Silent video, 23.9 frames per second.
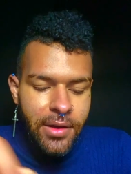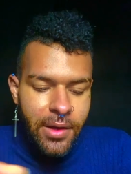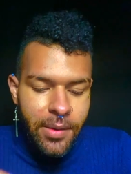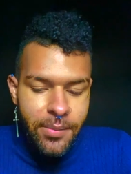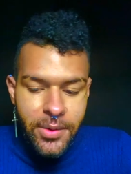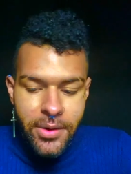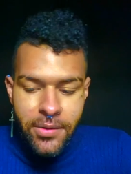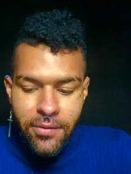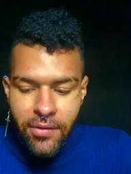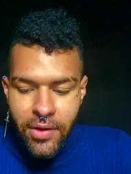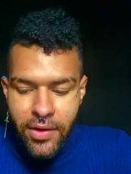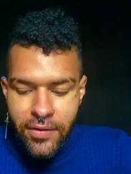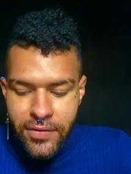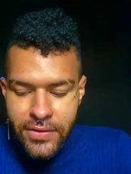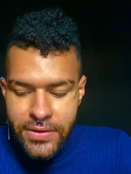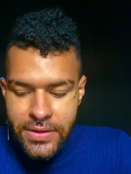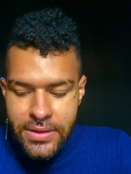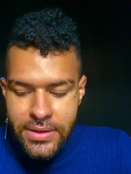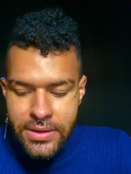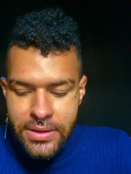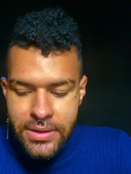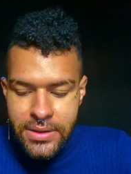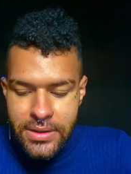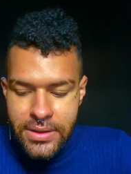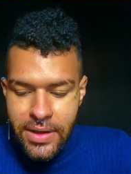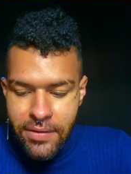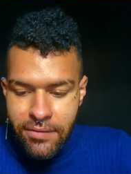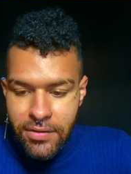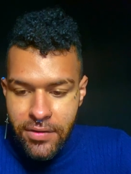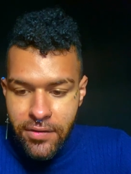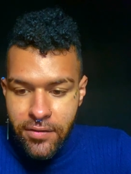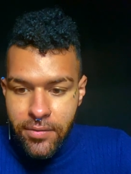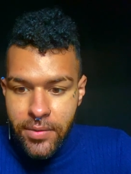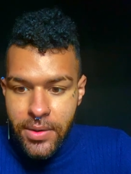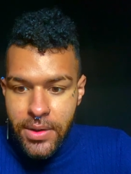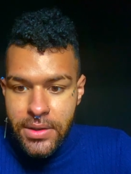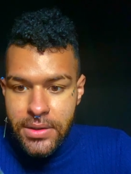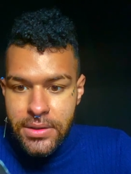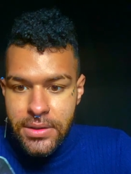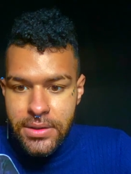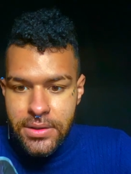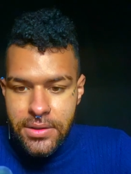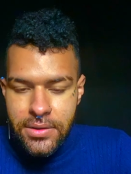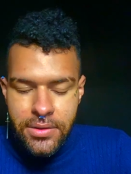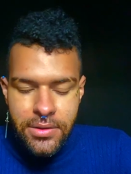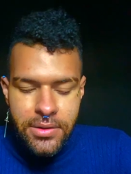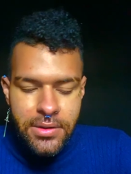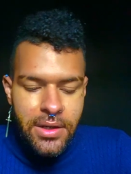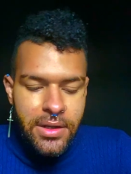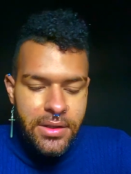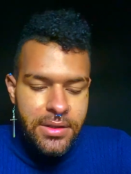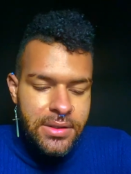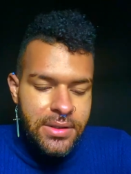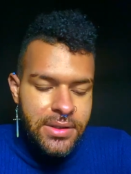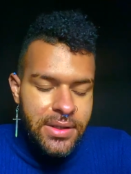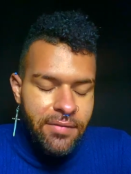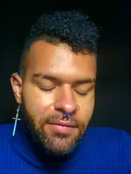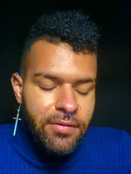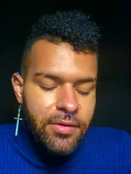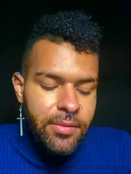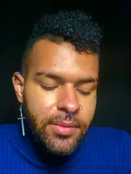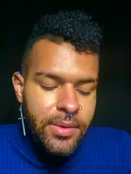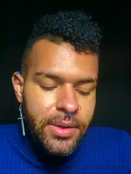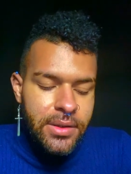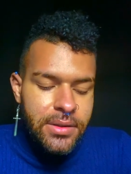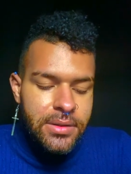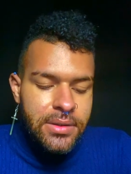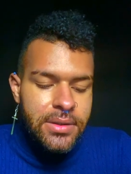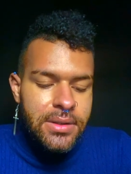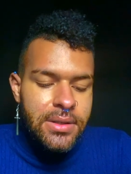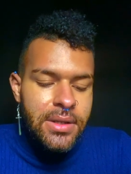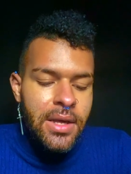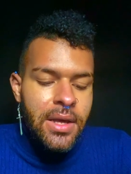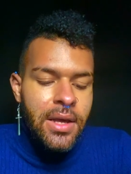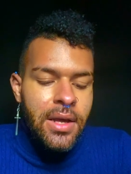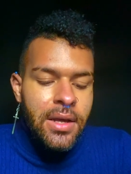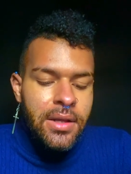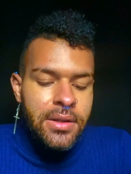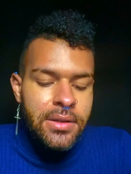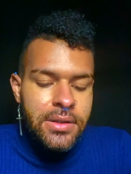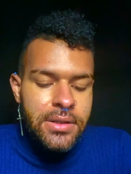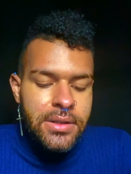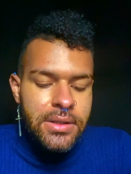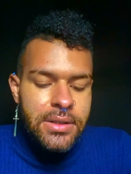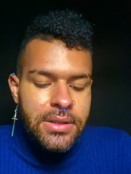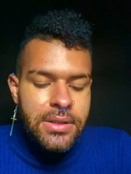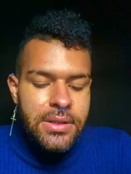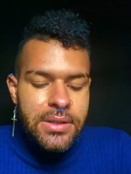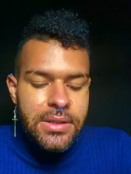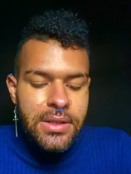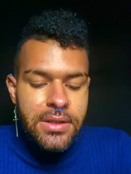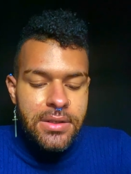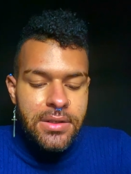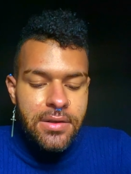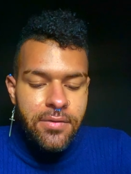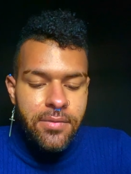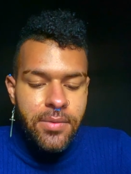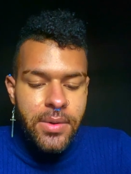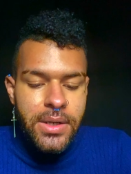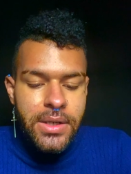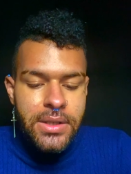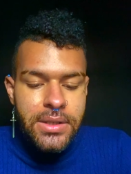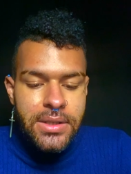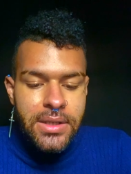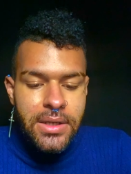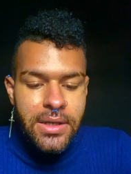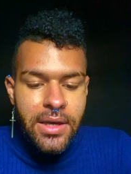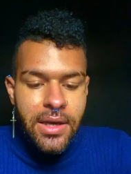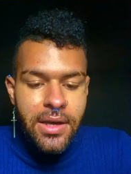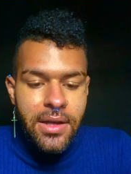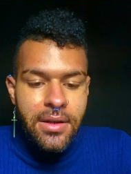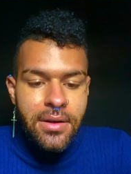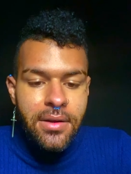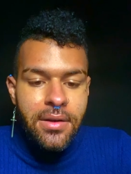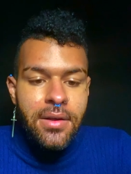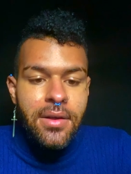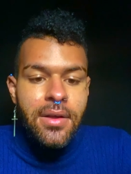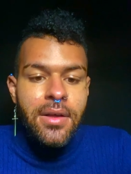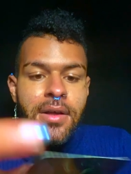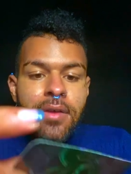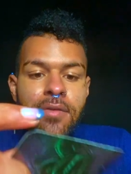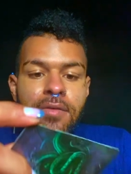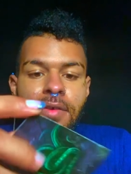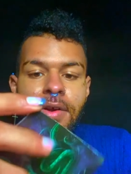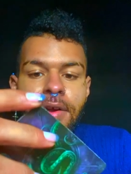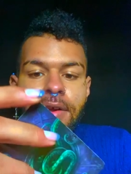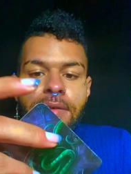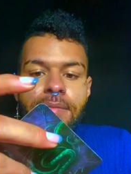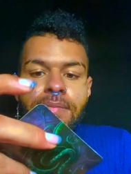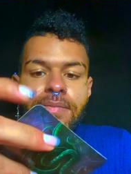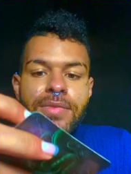I'm going to reference the Seven of Wands, or not the Seven of Wands, the Six of Wands again, right?